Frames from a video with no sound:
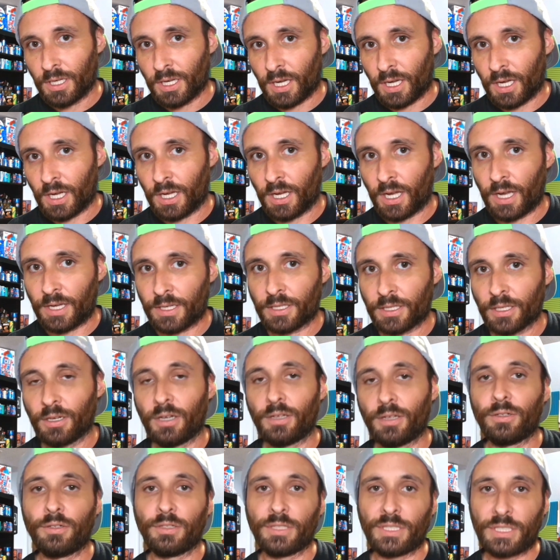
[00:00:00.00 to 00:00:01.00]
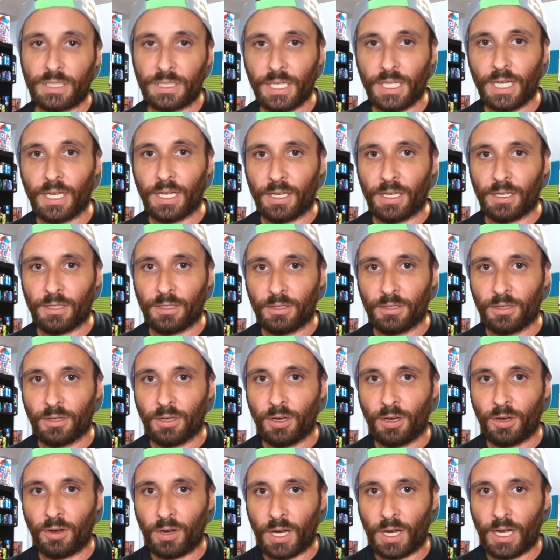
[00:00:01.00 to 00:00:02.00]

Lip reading: I could understand, you know?